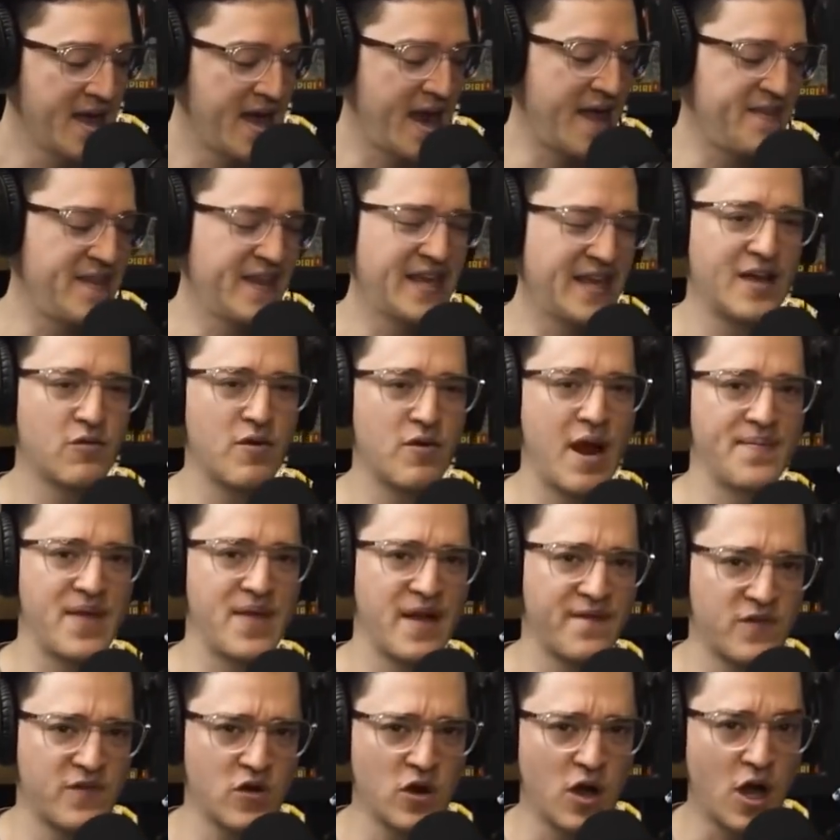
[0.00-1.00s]
I think I grabbed
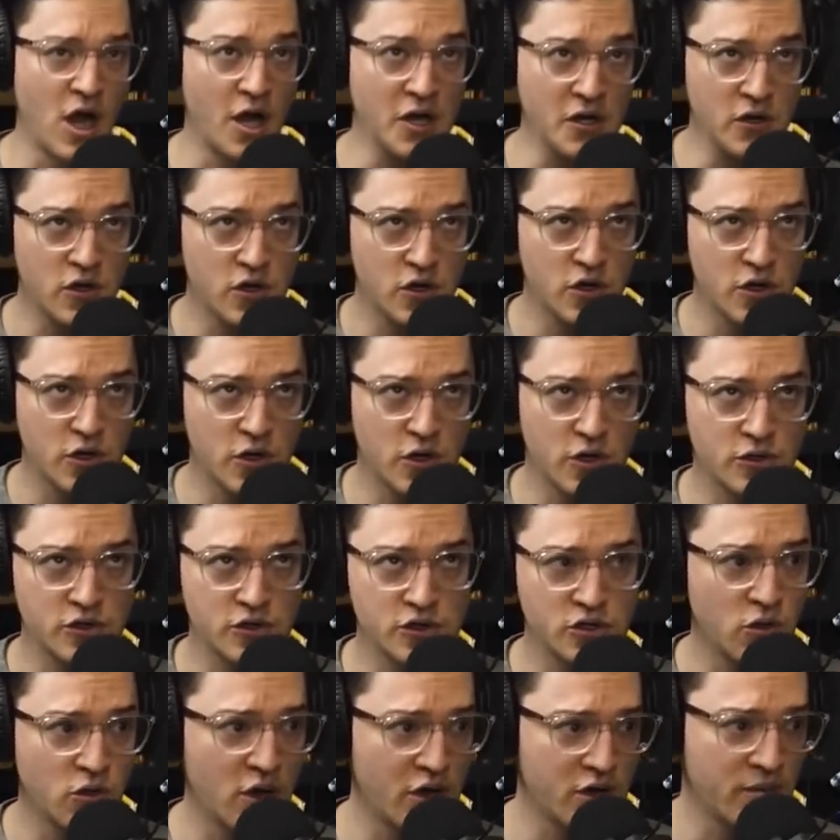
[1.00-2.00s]
that for under
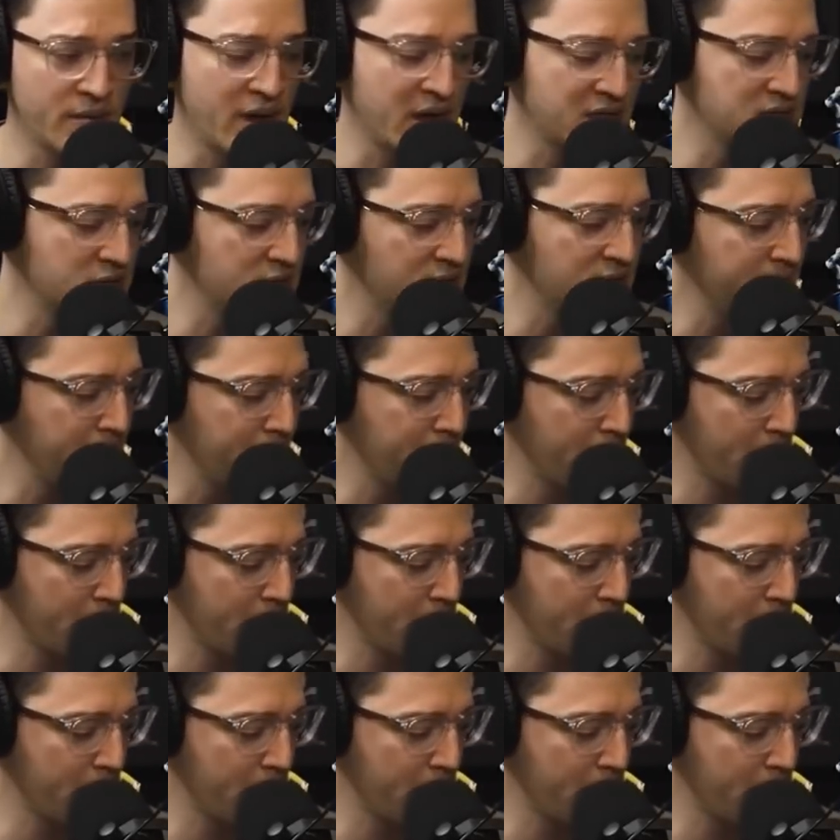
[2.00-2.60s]
200 bucks.